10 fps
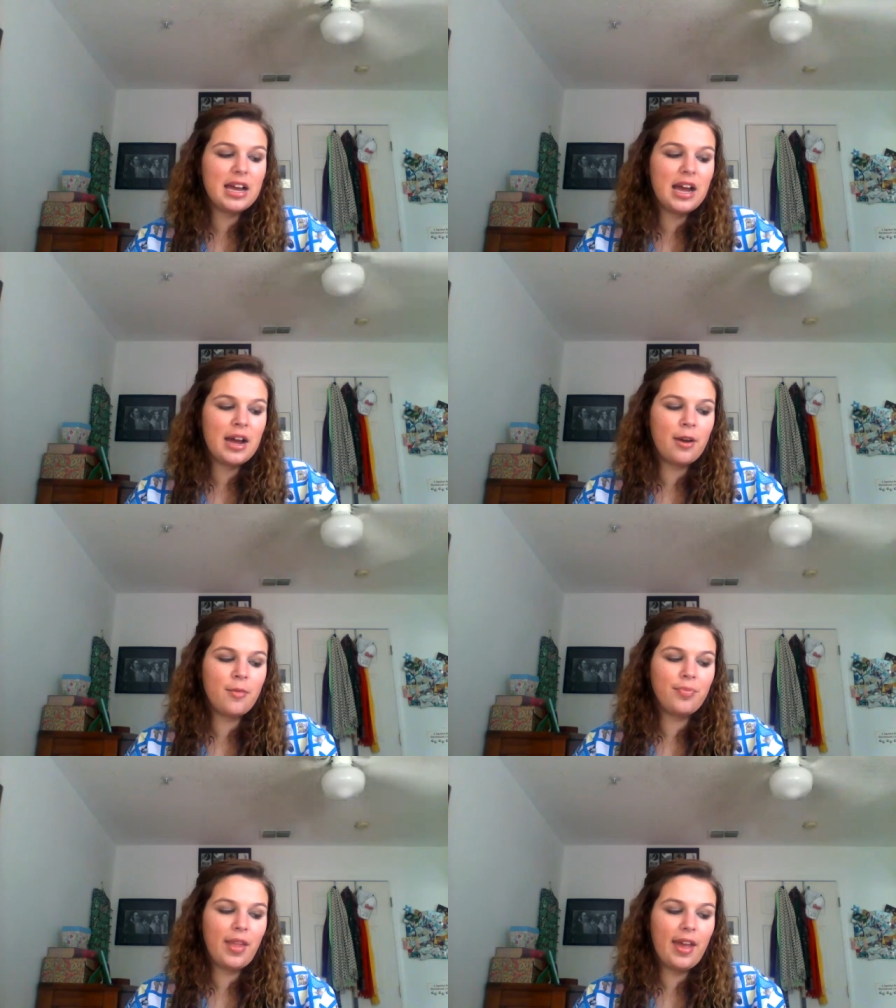
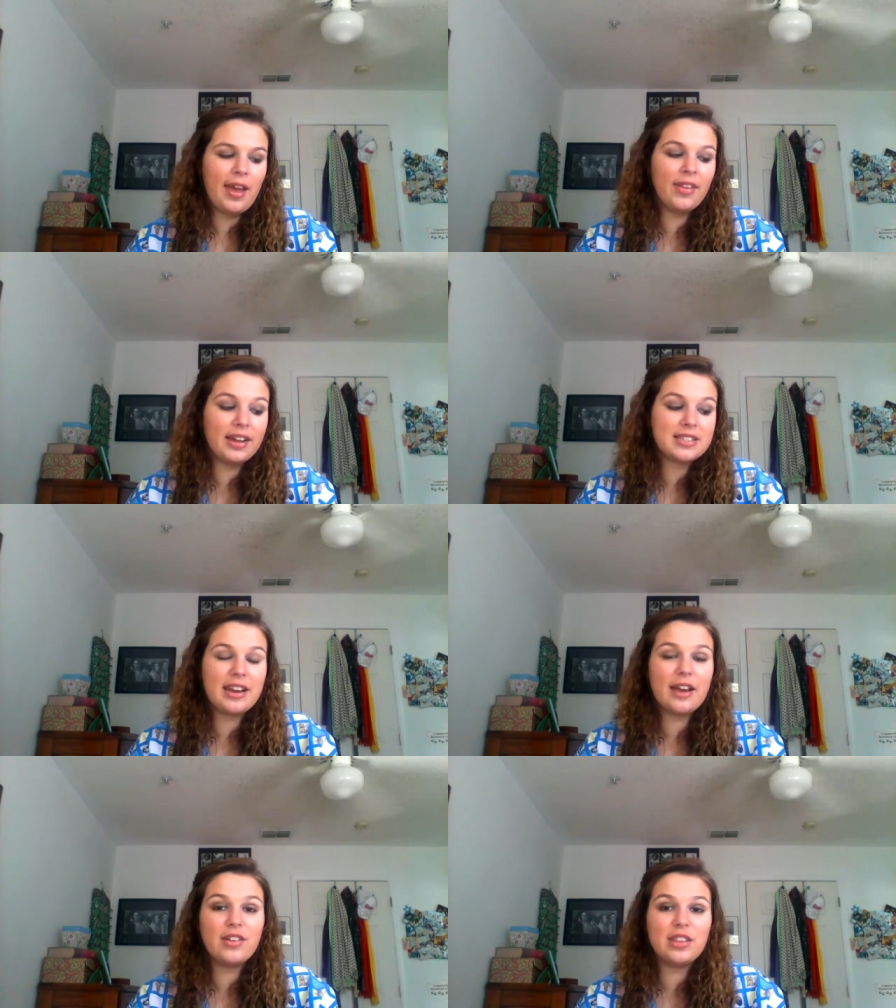And like I said,
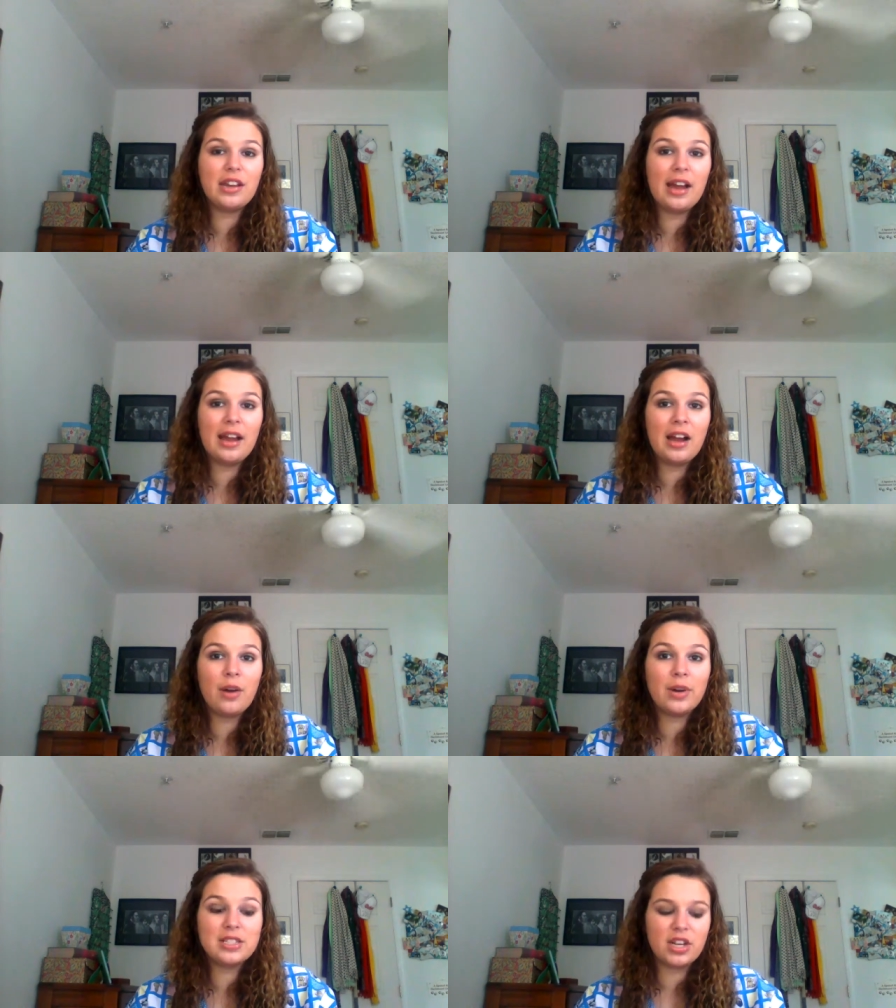everything I got was